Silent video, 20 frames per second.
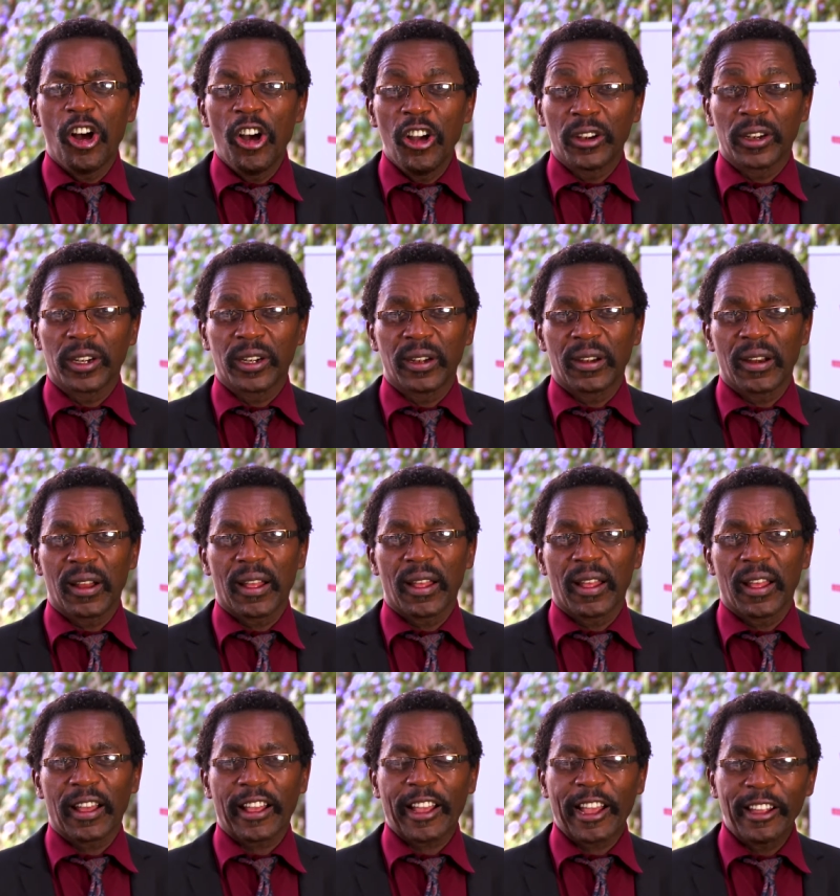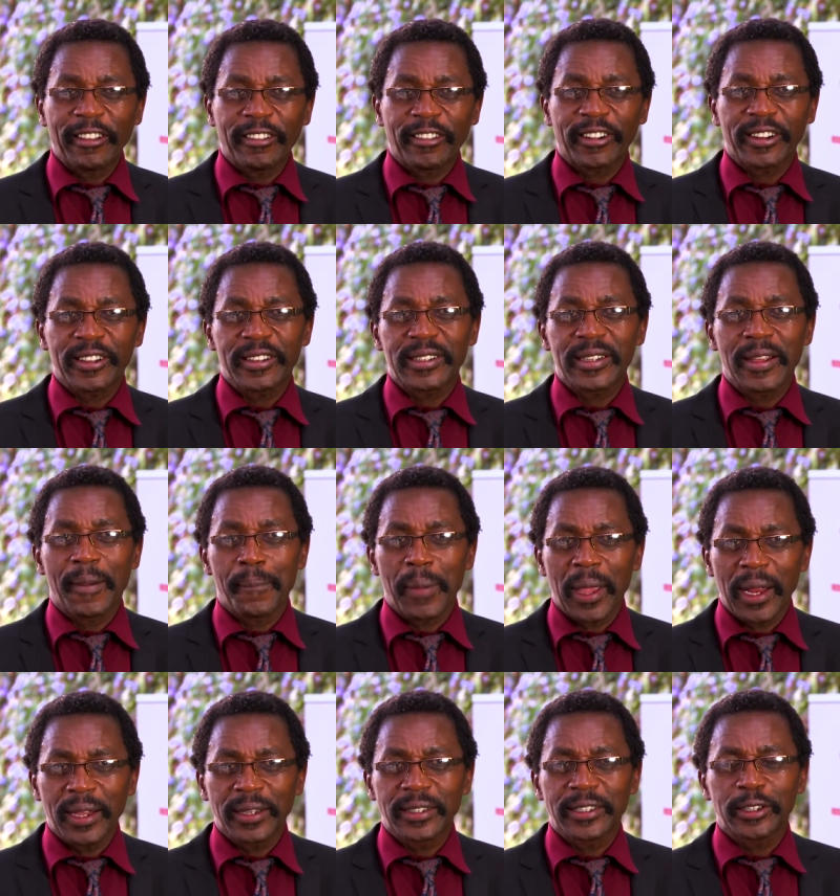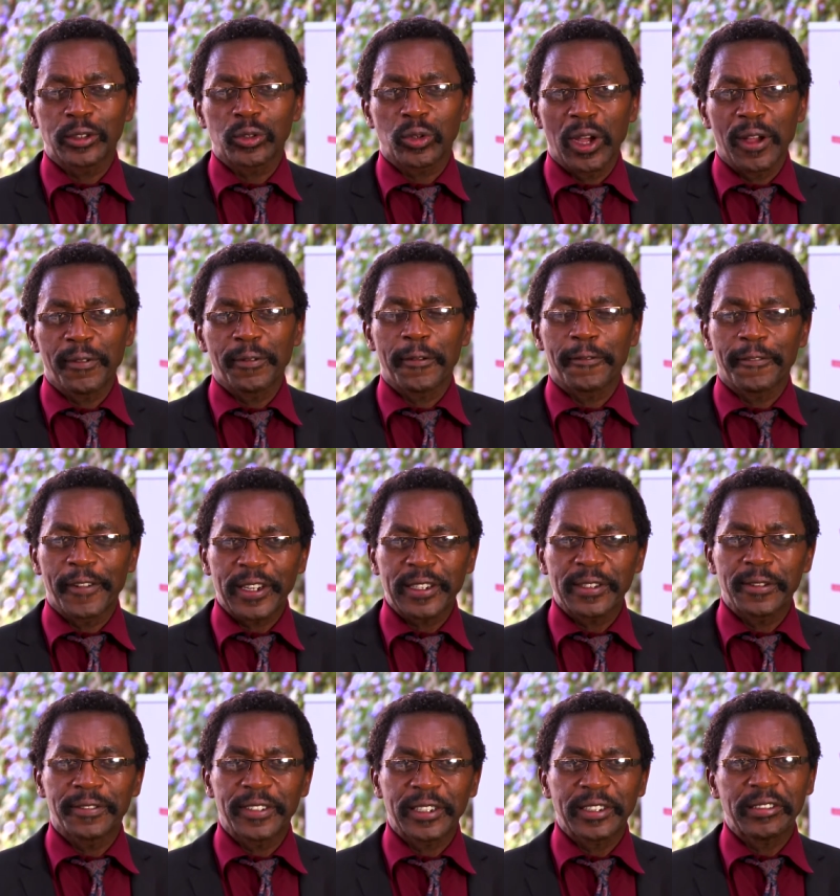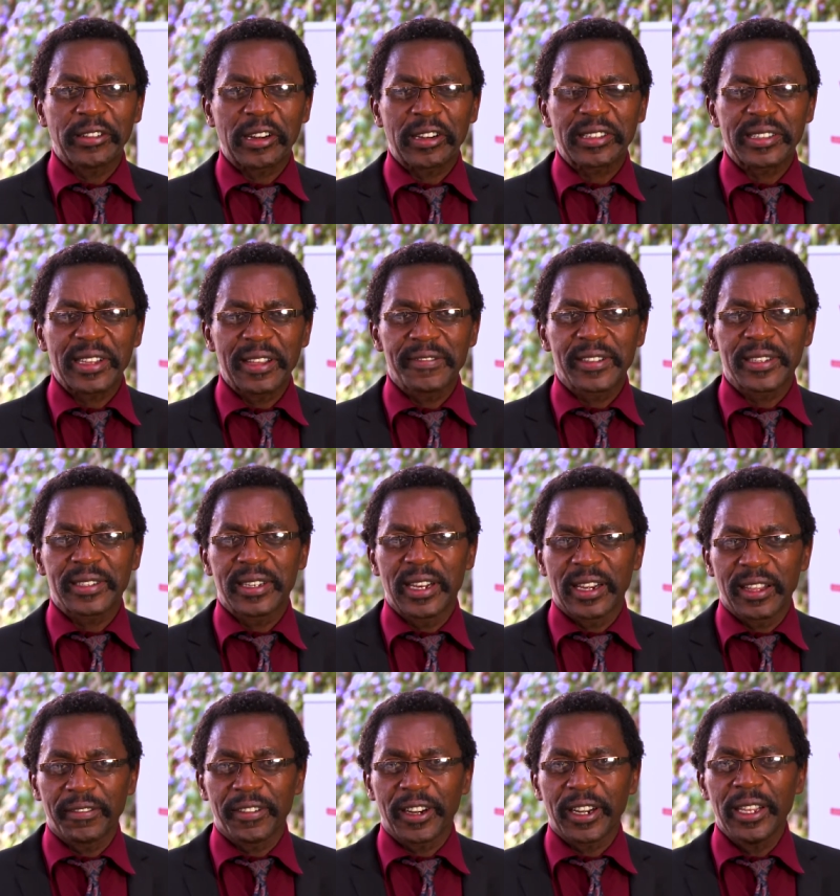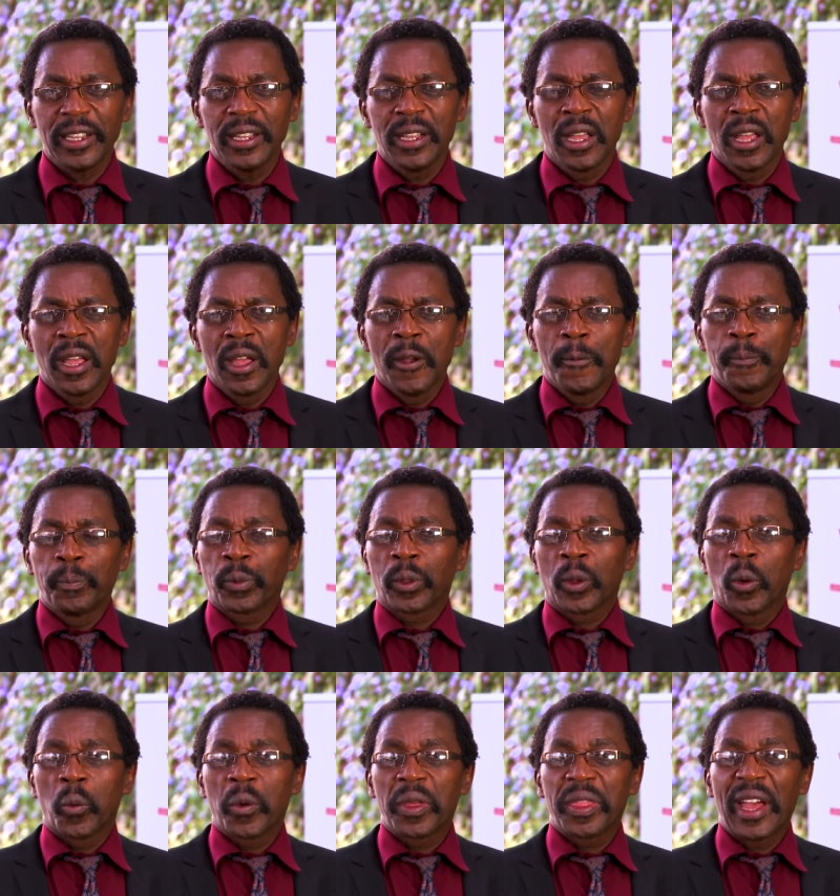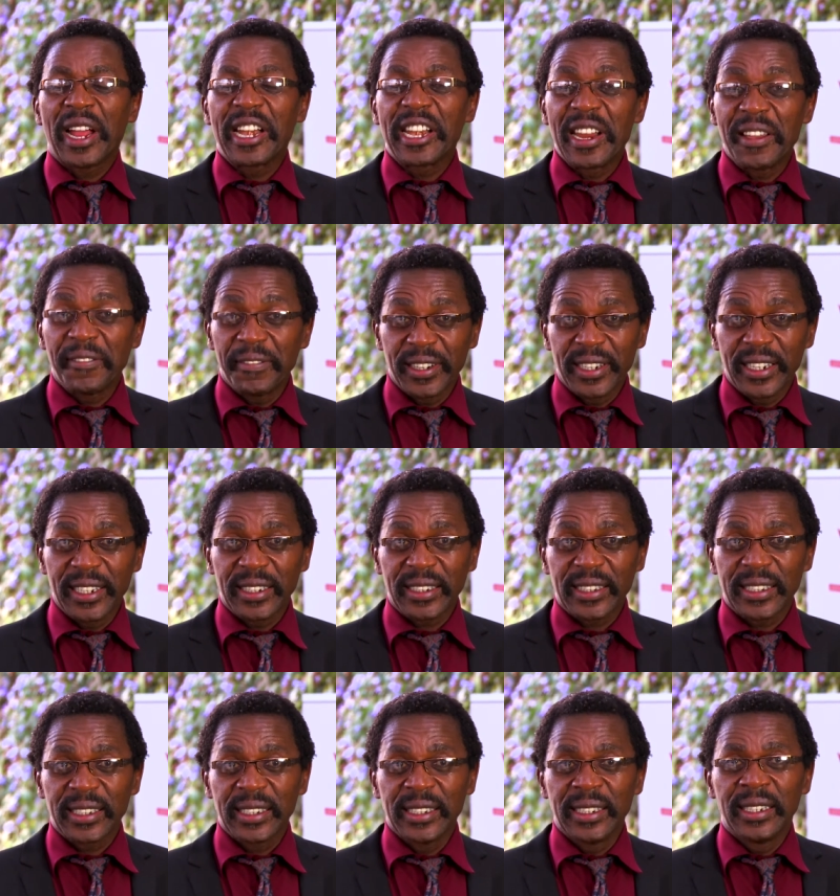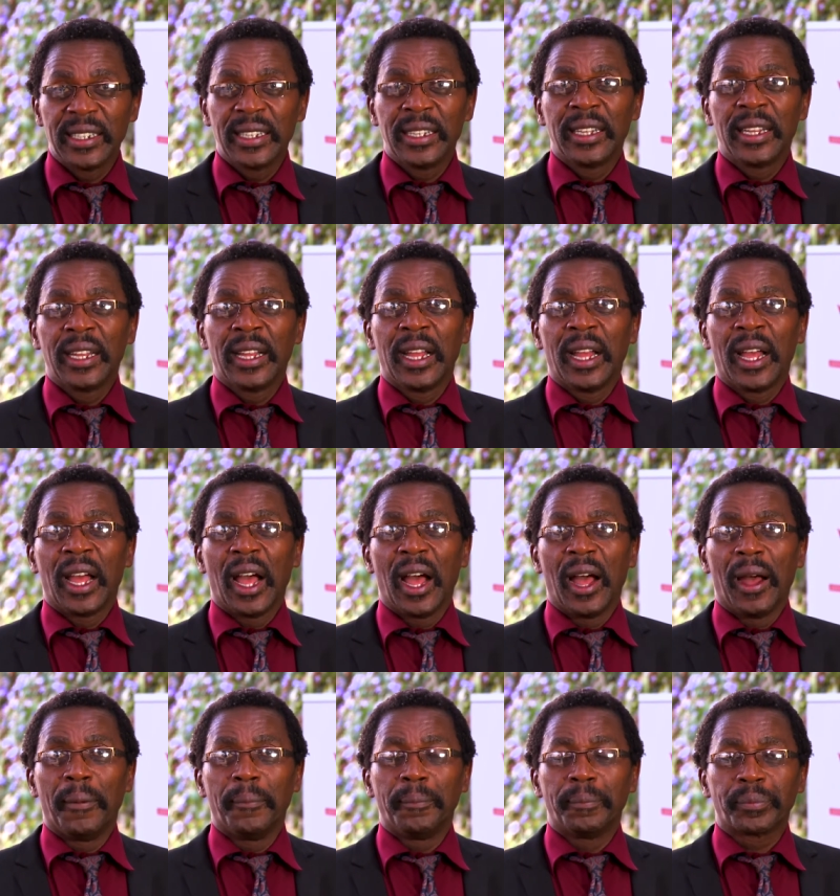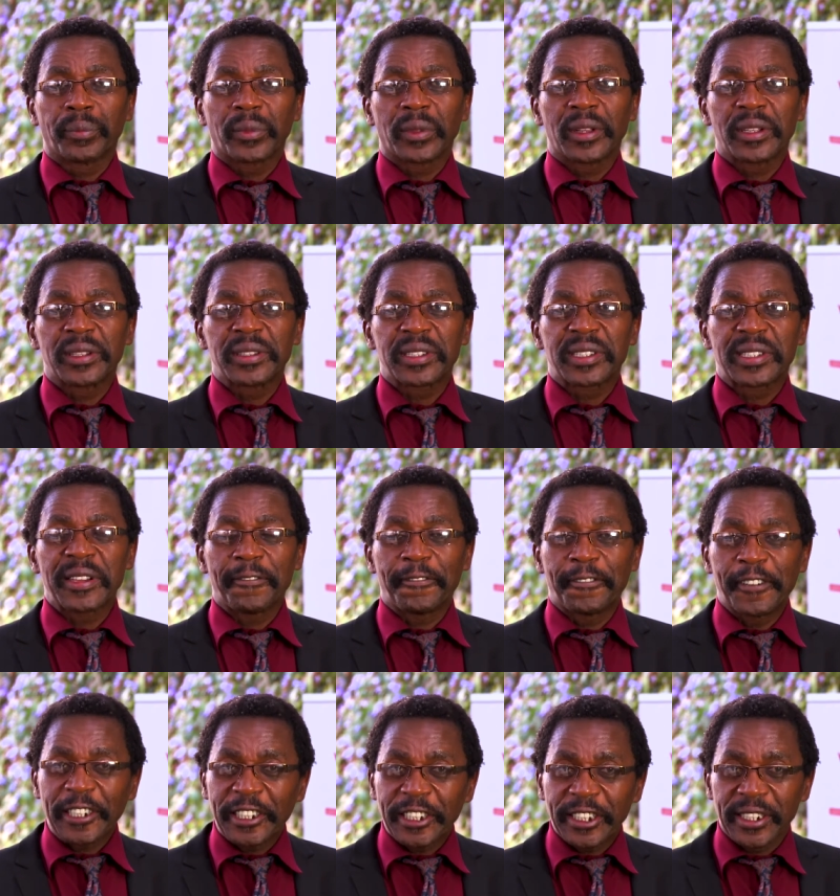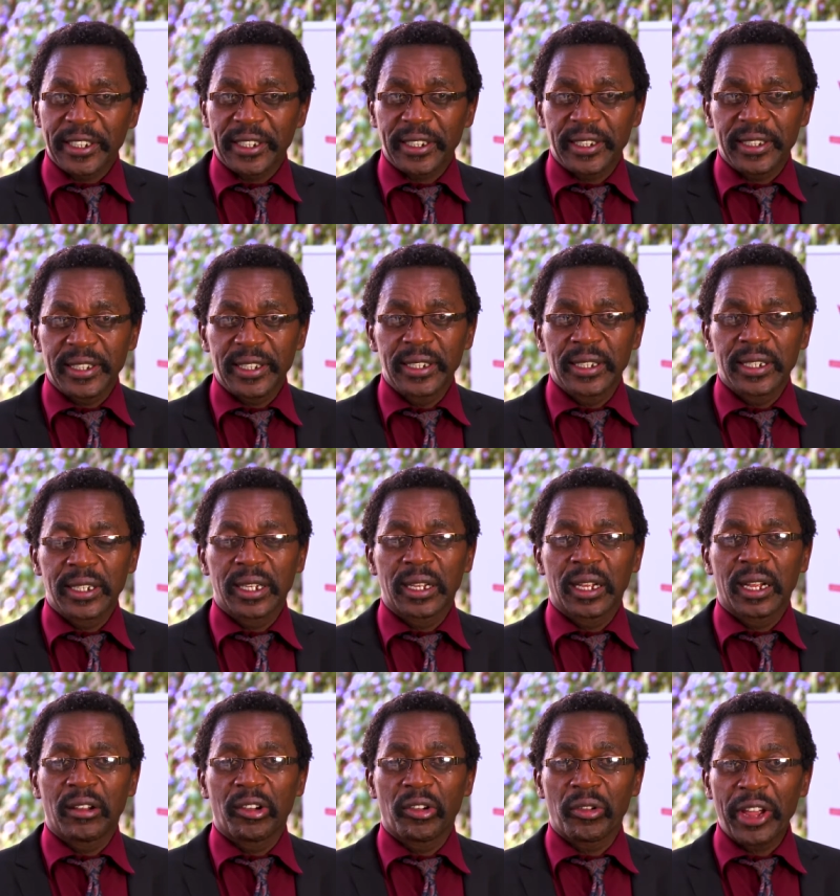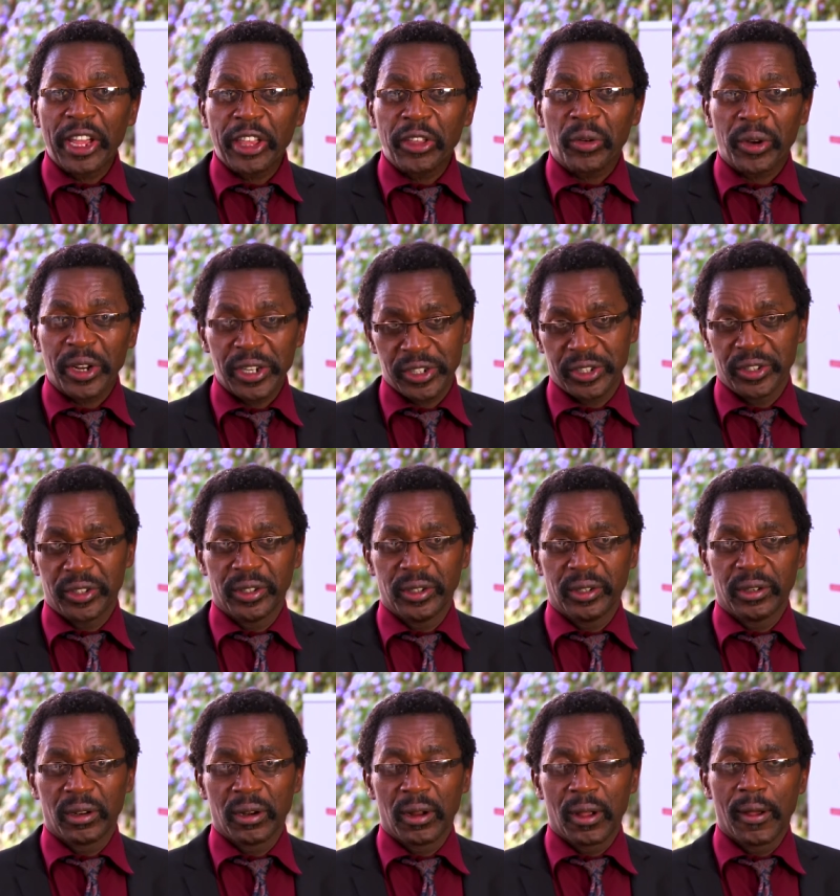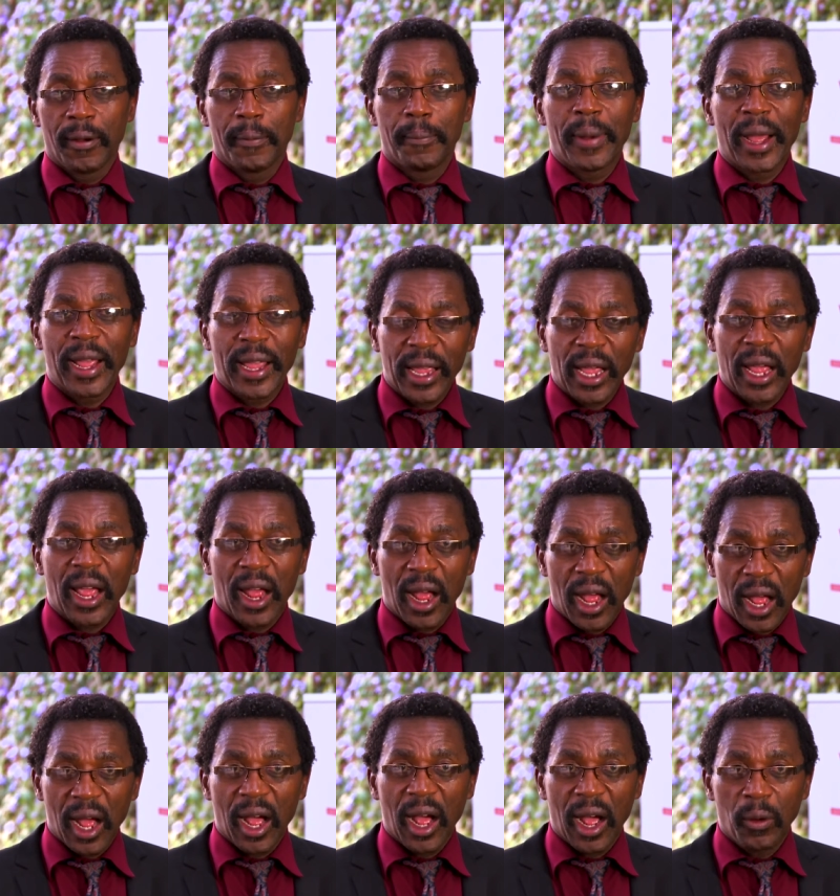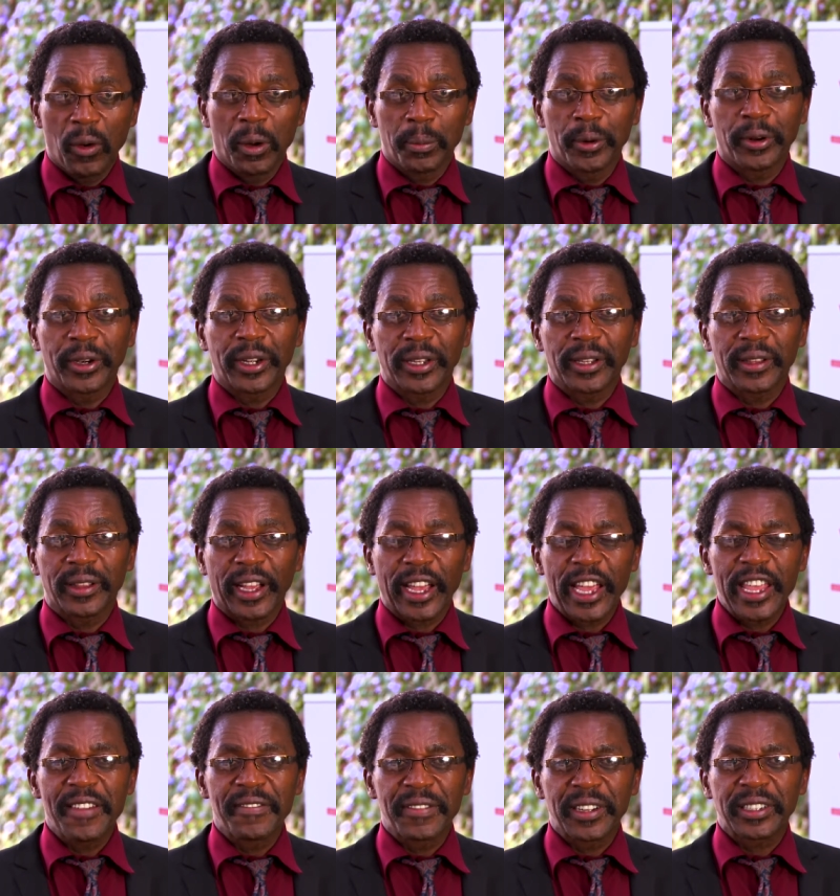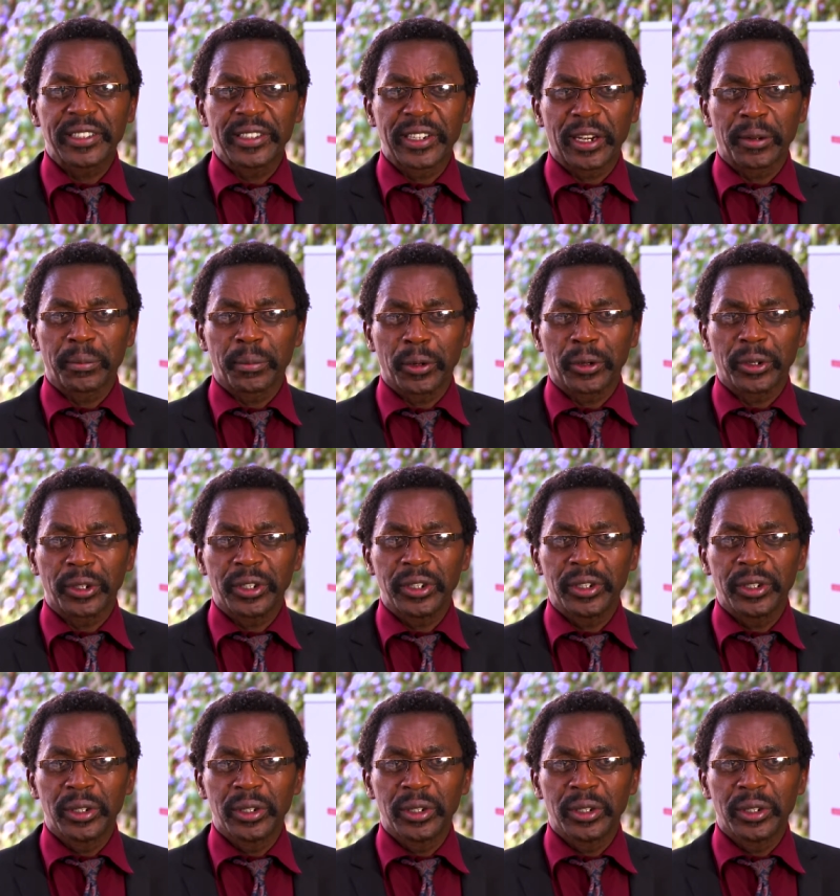on a country's ability to have effective veterinary service delivery with an evident, um, sufficient regulation by our body, the Kenya Veterinary Board.